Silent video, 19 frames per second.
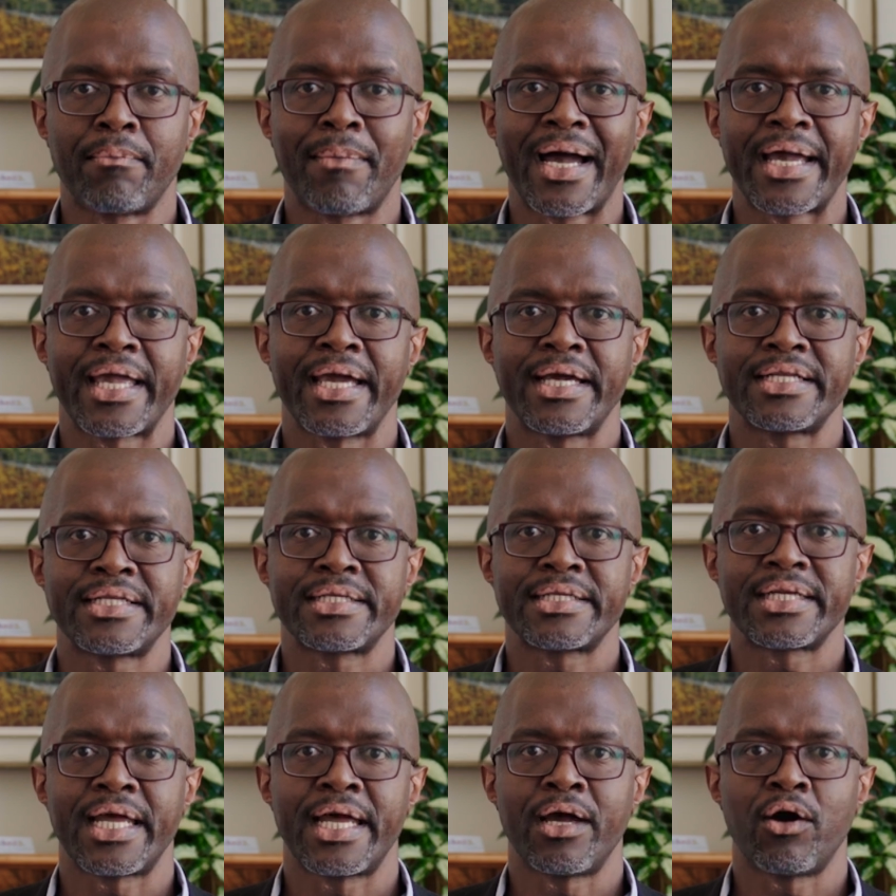
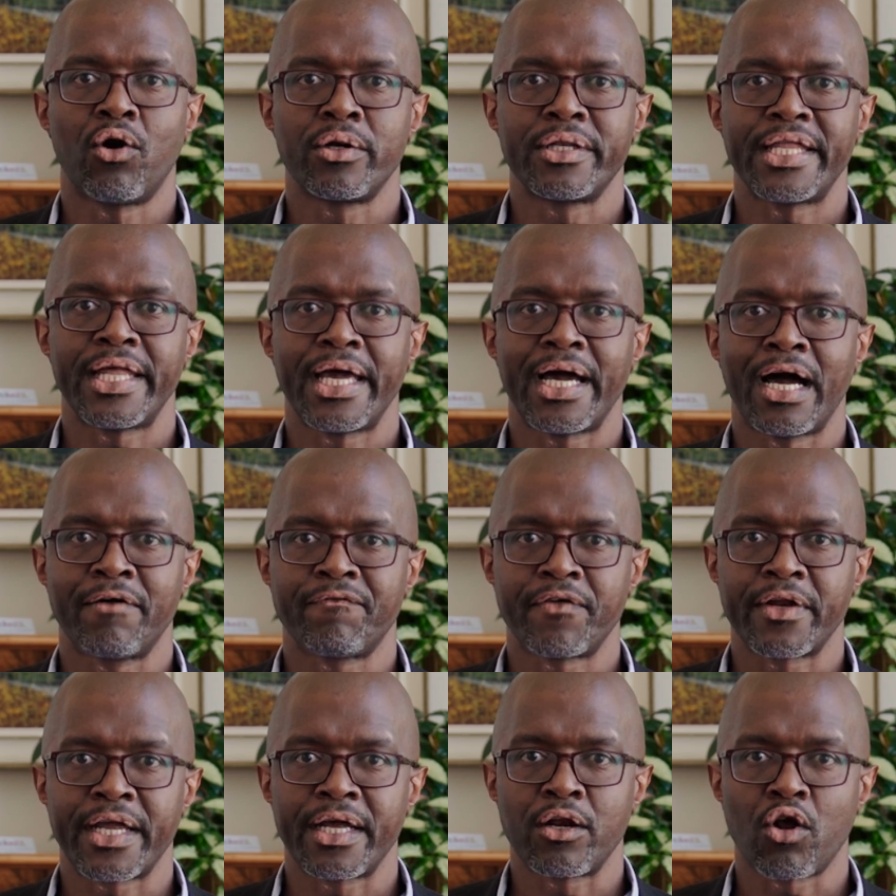market on the
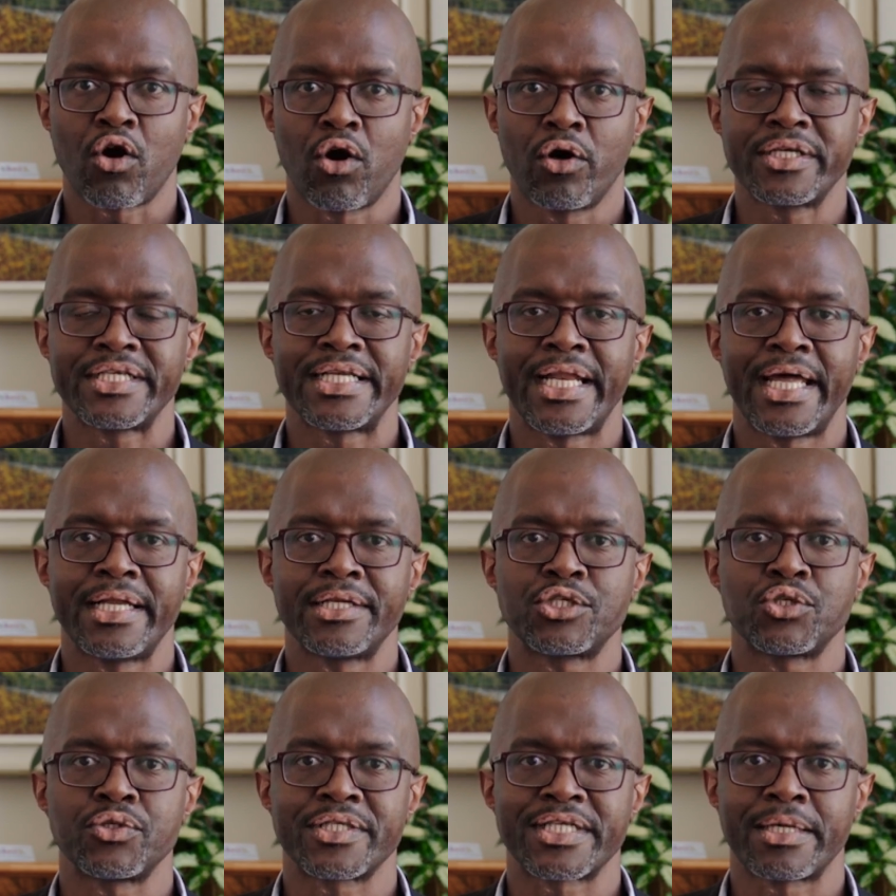African
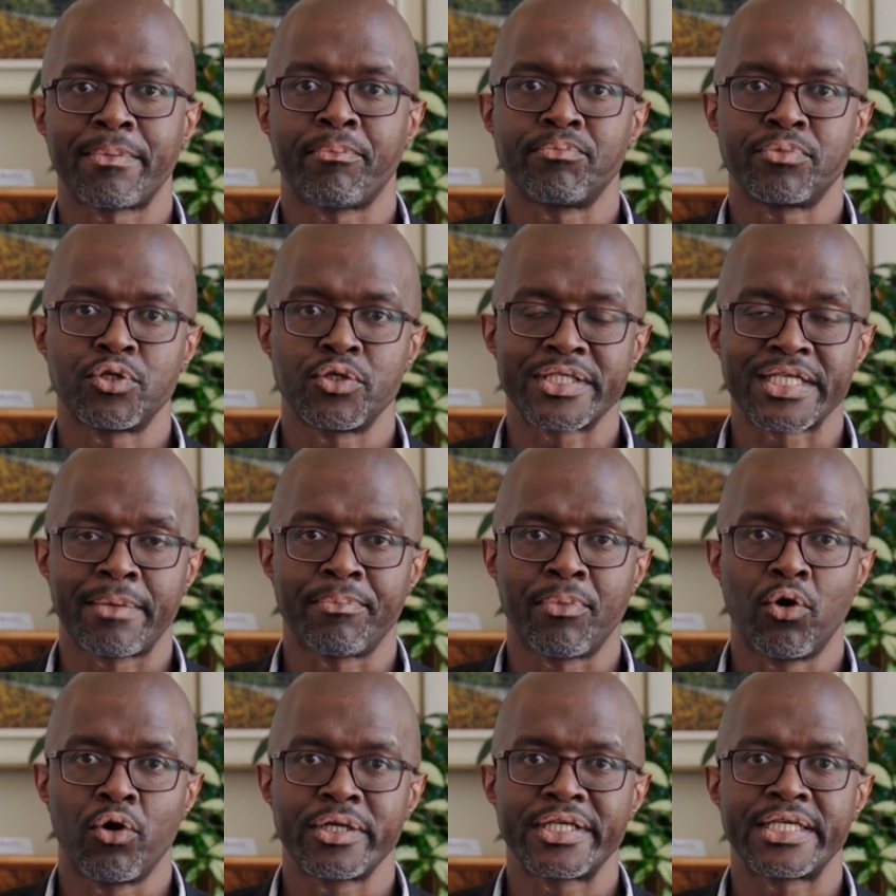continent to
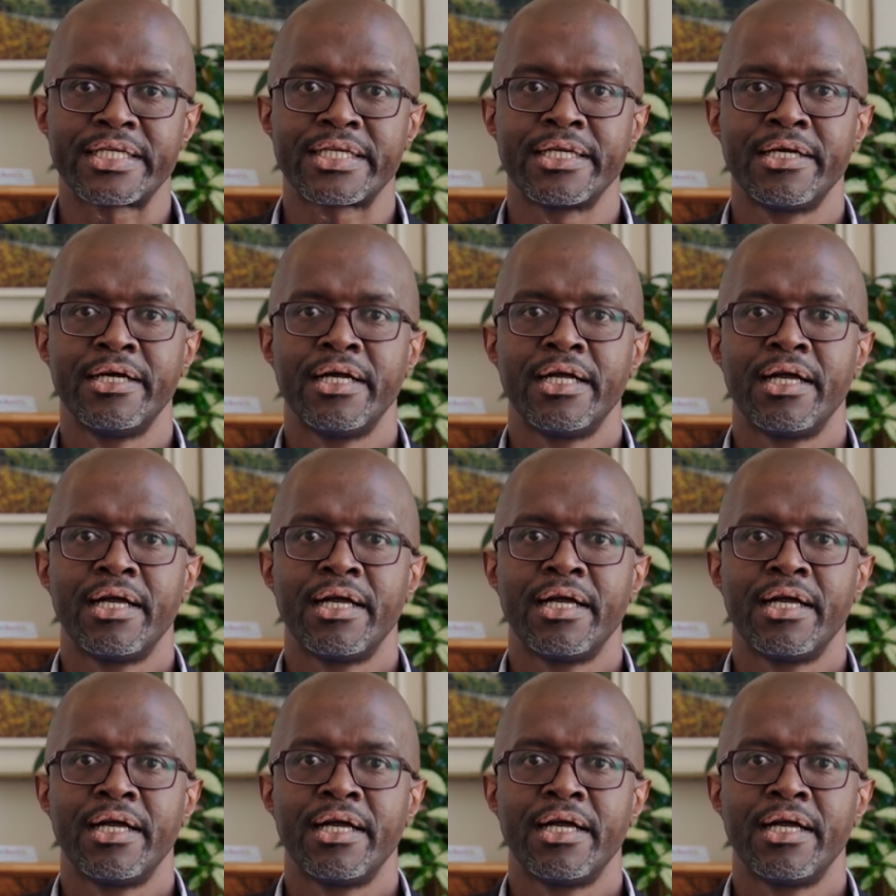support